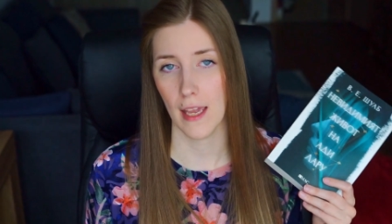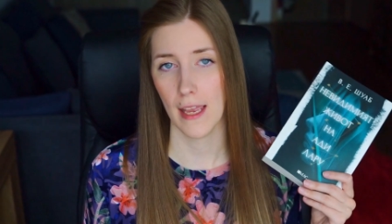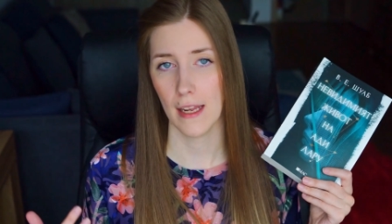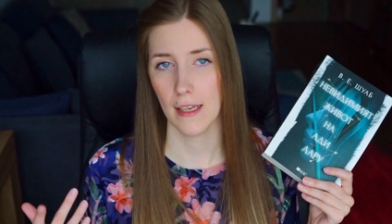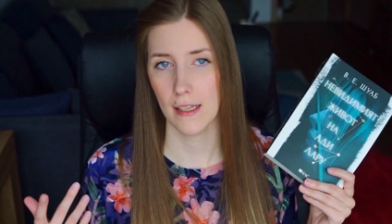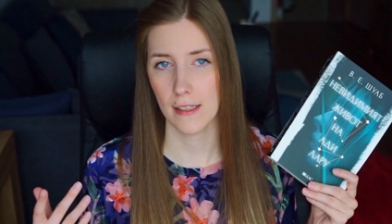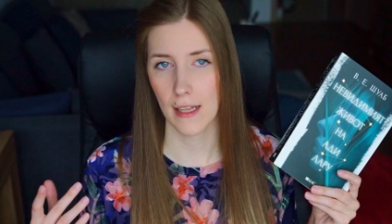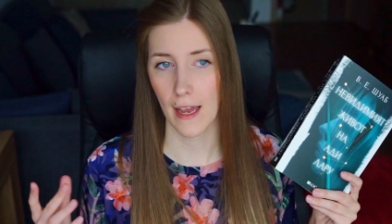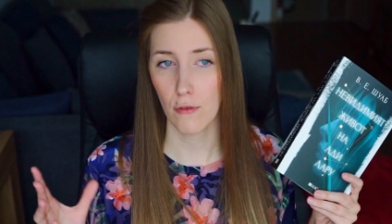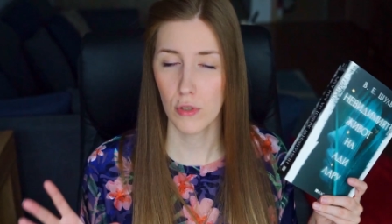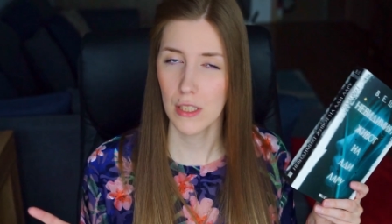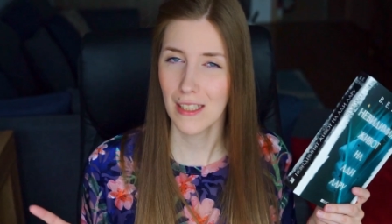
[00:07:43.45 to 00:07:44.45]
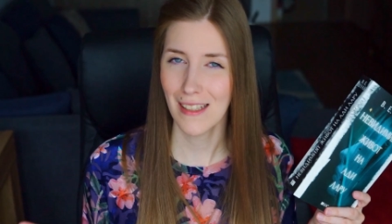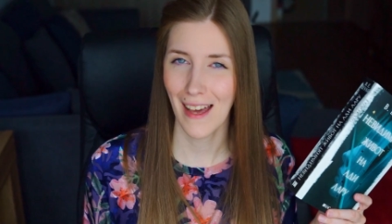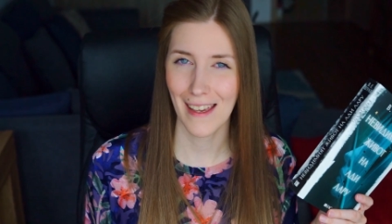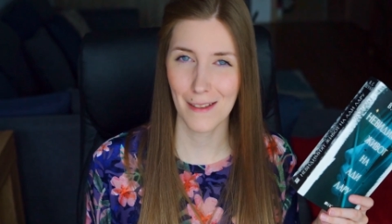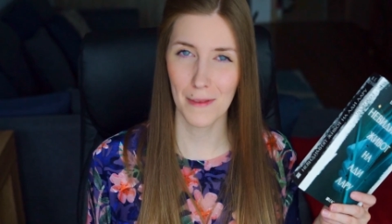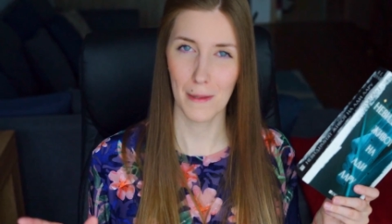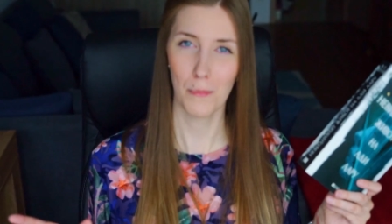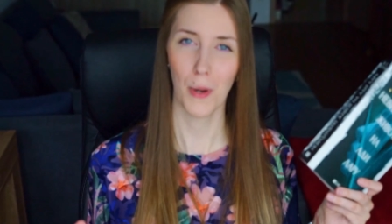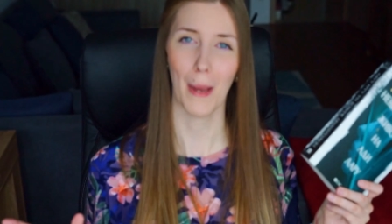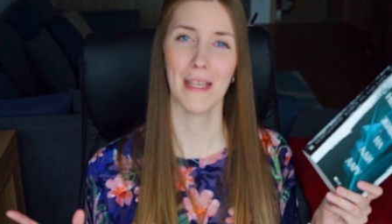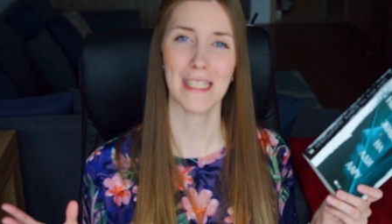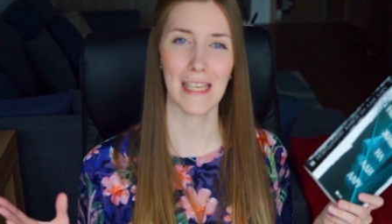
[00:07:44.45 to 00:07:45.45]
and I really like the
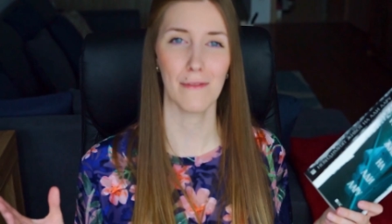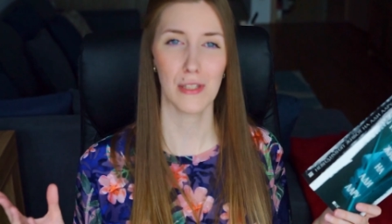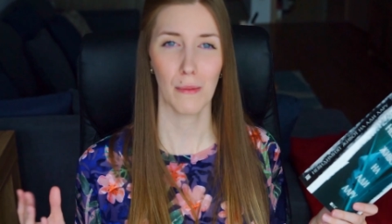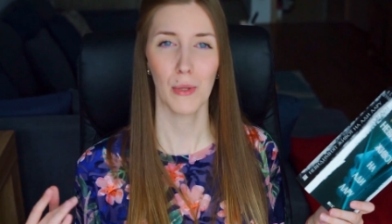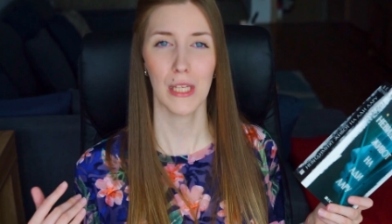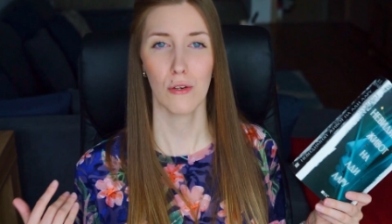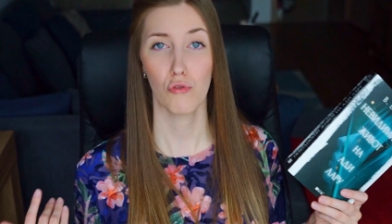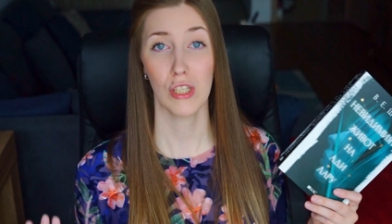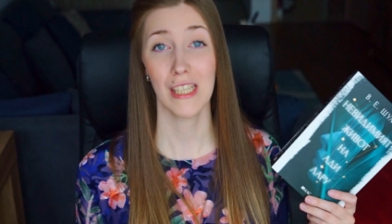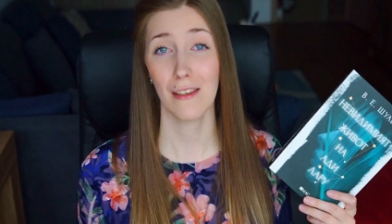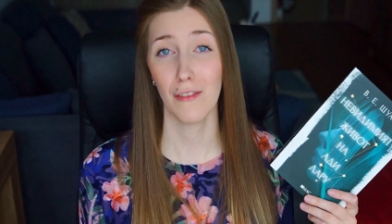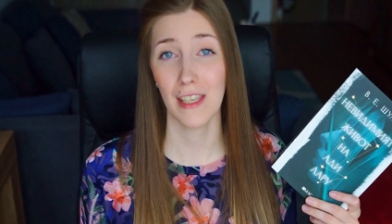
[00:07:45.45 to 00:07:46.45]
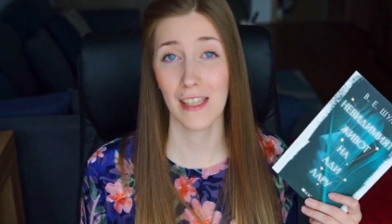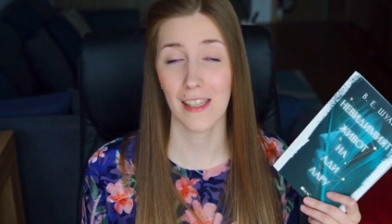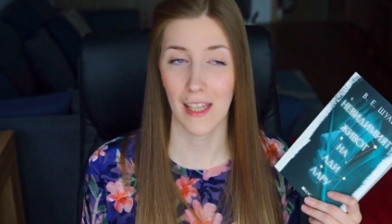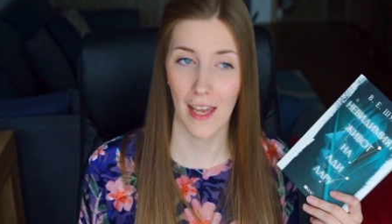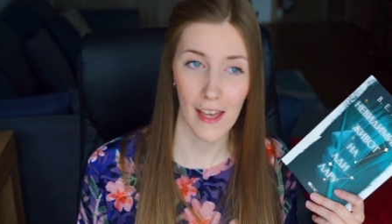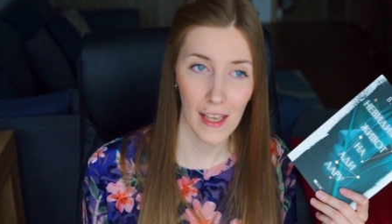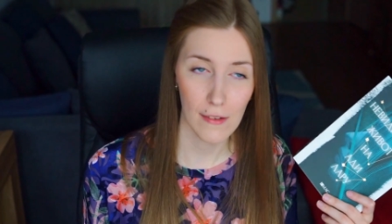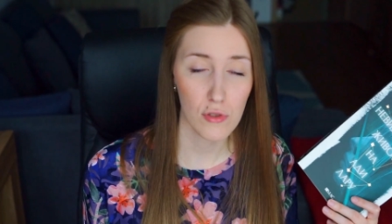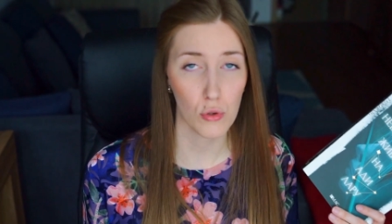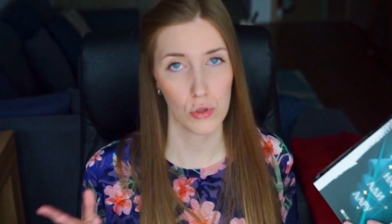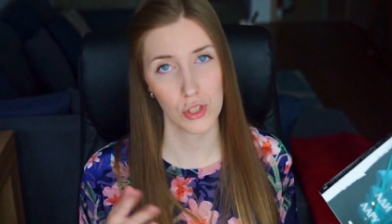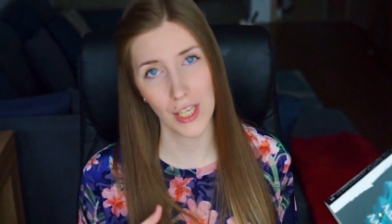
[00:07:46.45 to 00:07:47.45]
premise of somebody reliving lives
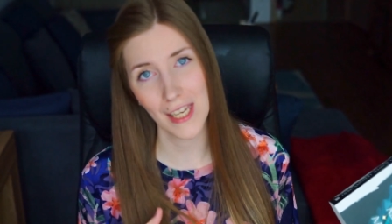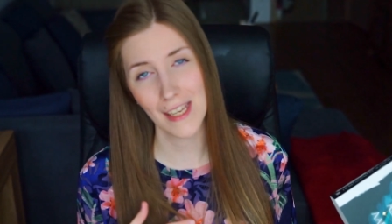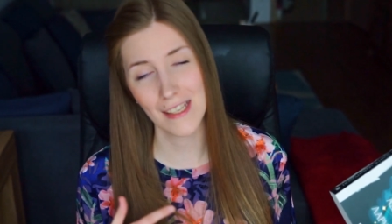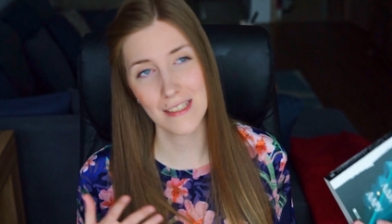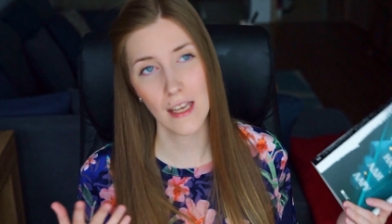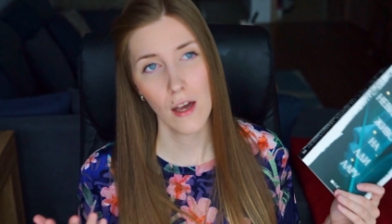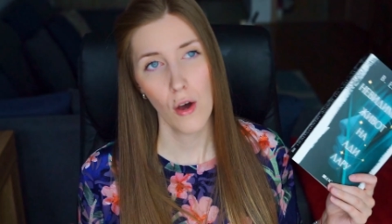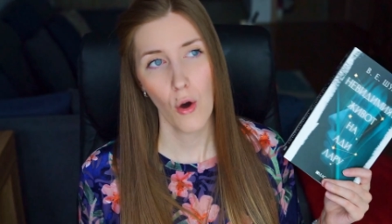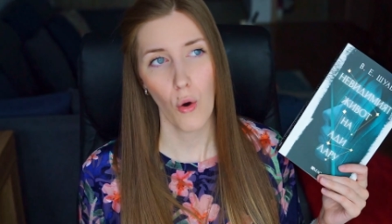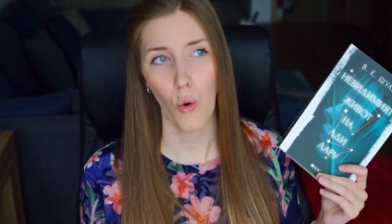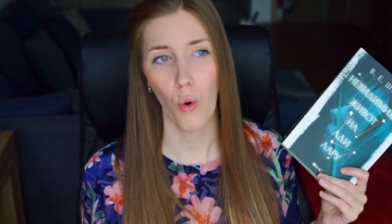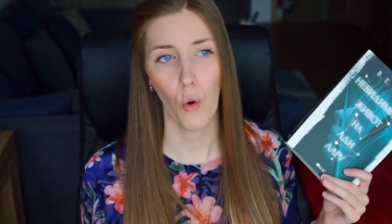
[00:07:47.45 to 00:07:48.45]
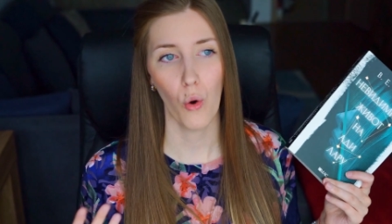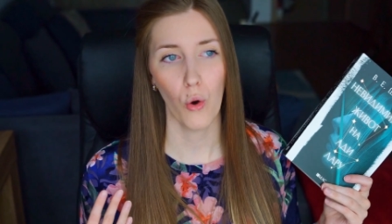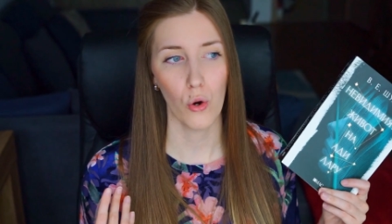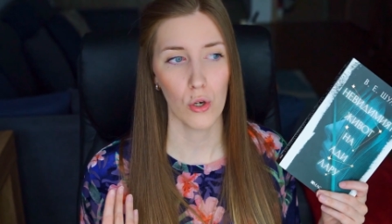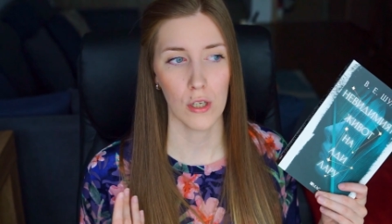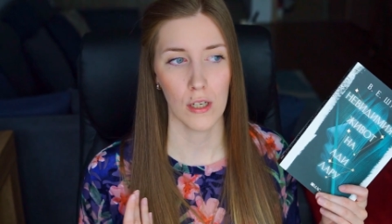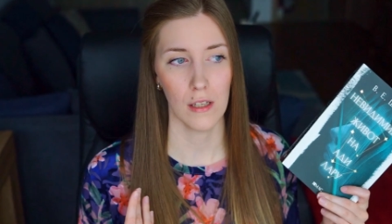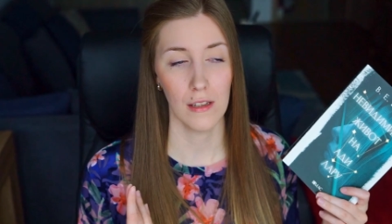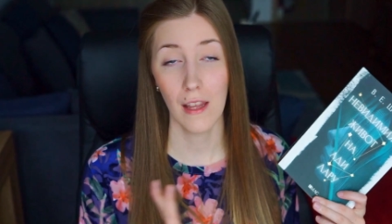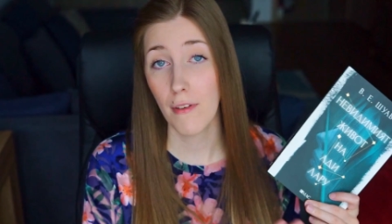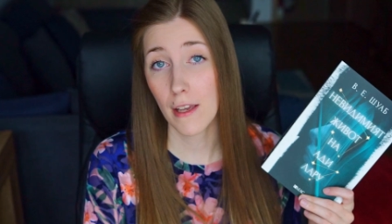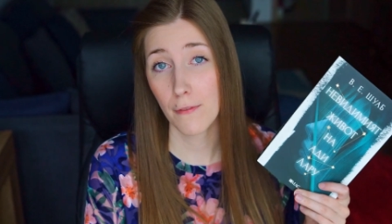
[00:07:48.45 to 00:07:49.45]
or days or
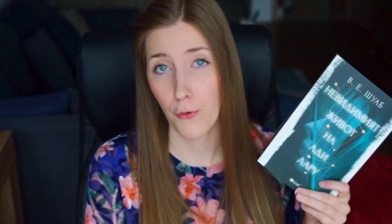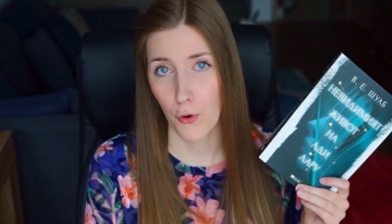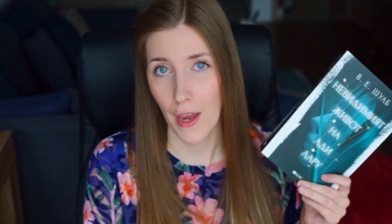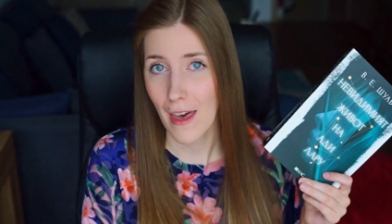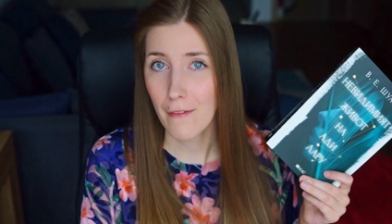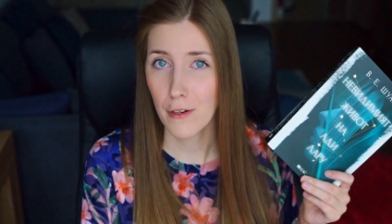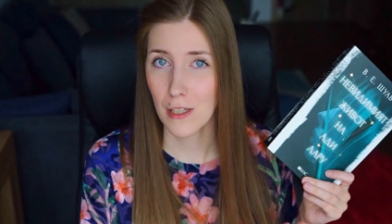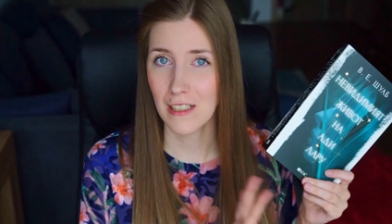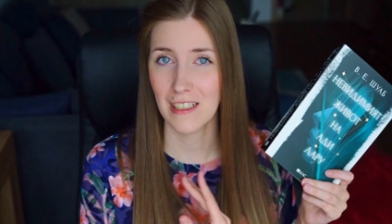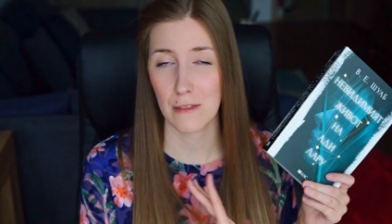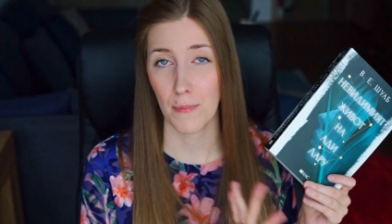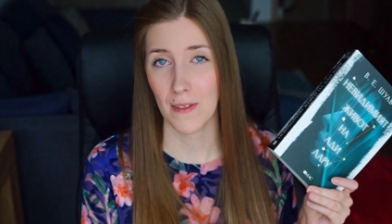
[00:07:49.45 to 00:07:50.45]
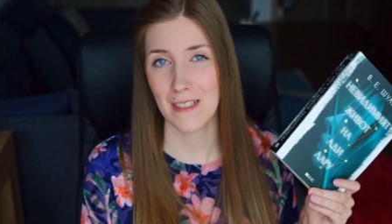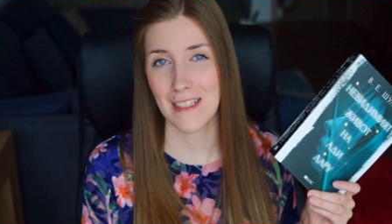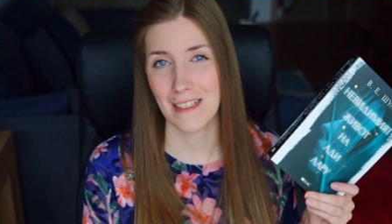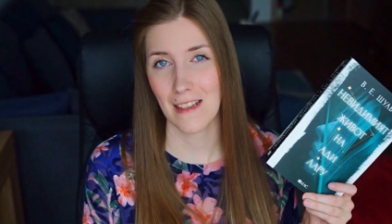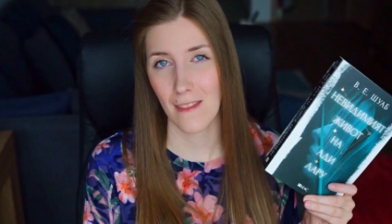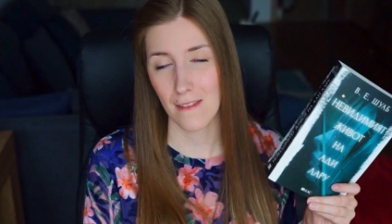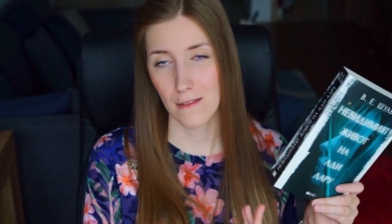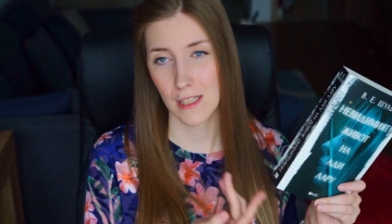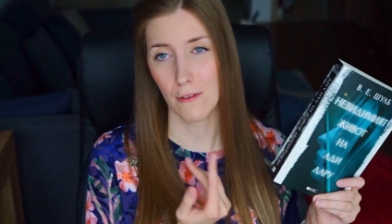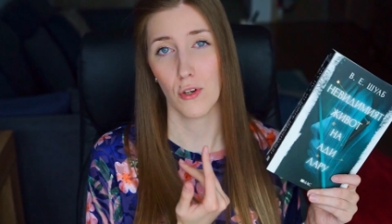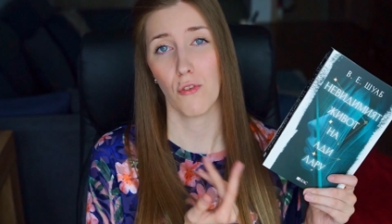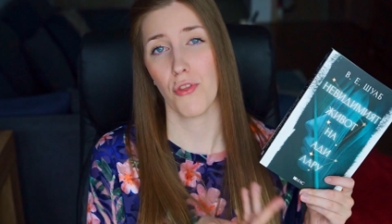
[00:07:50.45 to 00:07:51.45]
living forever and experiencing
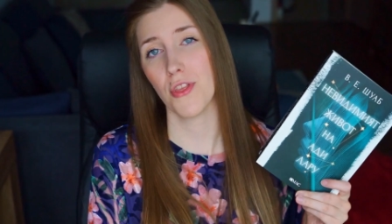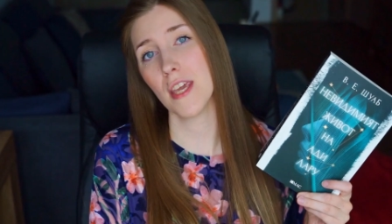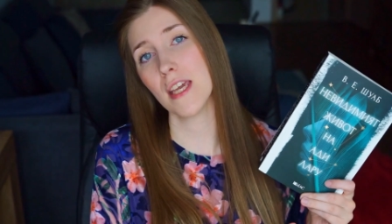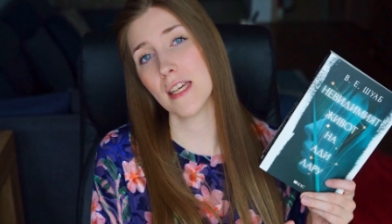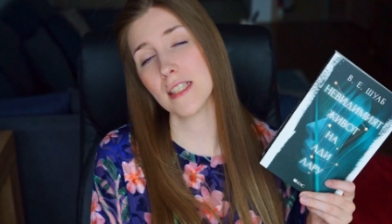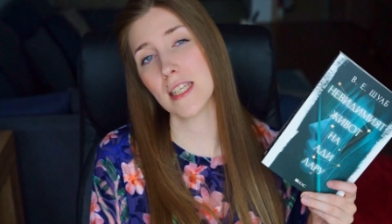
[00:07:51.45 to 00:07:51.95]
different things.